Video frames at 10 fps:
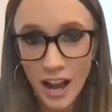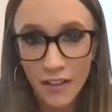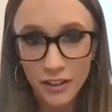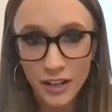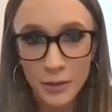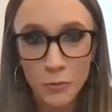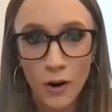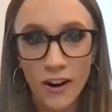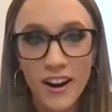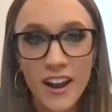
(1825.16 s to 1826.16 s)
Catholic
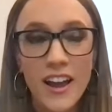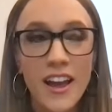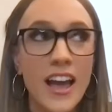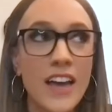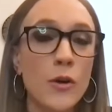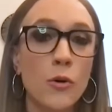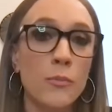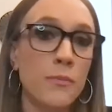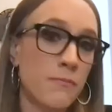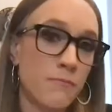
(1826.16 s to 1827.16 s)
anymore. And they
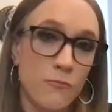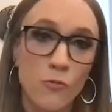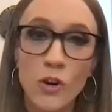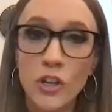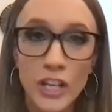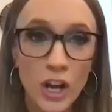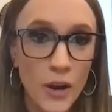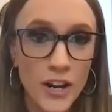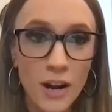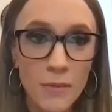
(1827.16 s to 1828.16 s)
will really
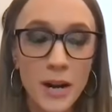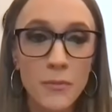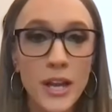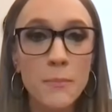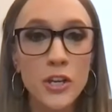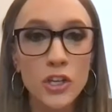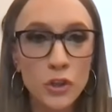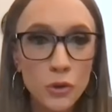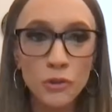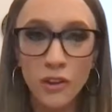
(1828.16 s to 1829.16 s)
go in on me. And I'm like, but
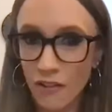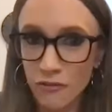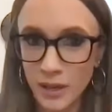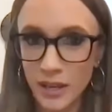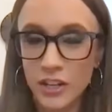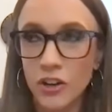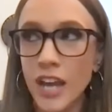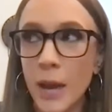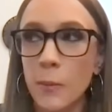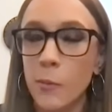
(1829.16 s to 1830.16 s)
you love me. You're
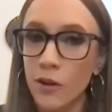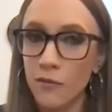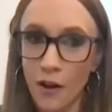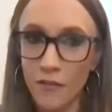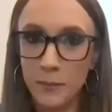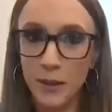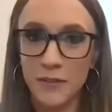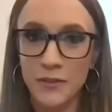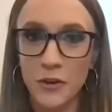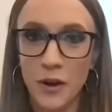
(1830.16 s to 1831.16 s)
capable of loving me,
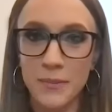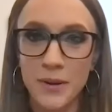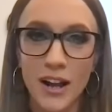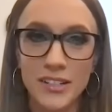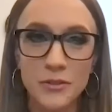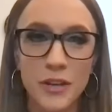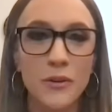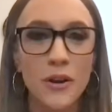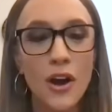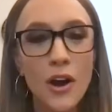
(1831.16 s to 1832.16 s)
even though I'm not. So,
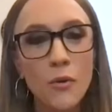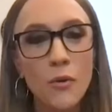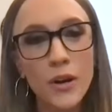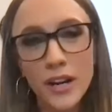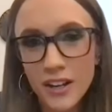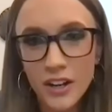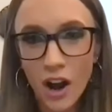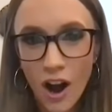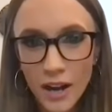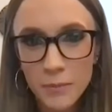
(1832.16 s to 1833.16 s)
like, wouldn't
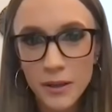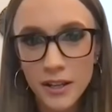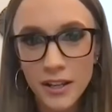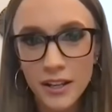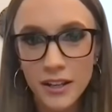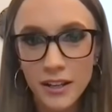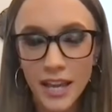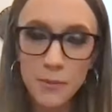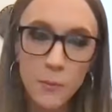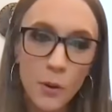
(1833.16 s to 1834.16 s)
God be
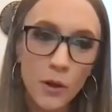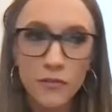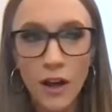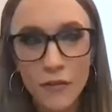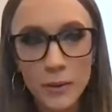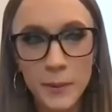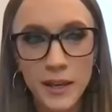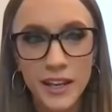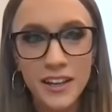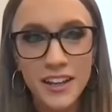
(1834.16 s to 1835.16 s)
capable of loving
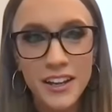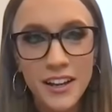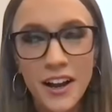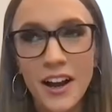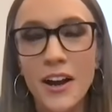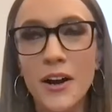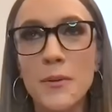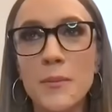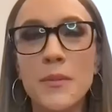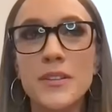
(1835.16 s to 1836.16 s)
me?
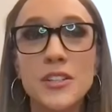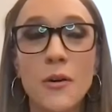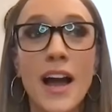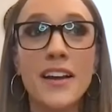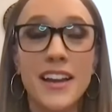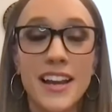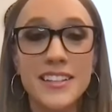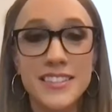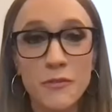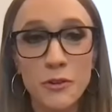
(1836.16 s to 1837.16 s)
Um, so I,
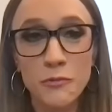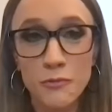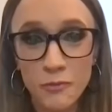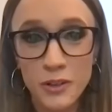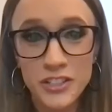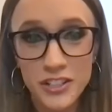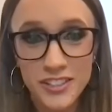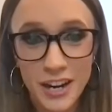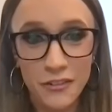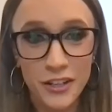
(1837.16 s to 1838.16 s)
it's religion is
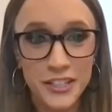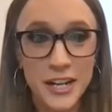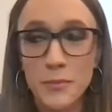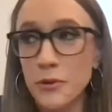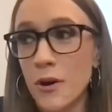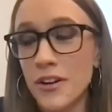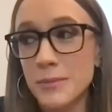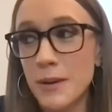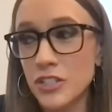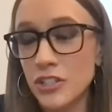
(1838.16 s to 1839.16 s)
definitely a taboo one,
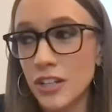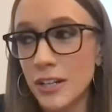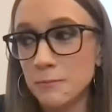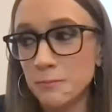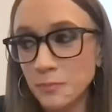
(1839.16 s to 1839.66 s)
especially,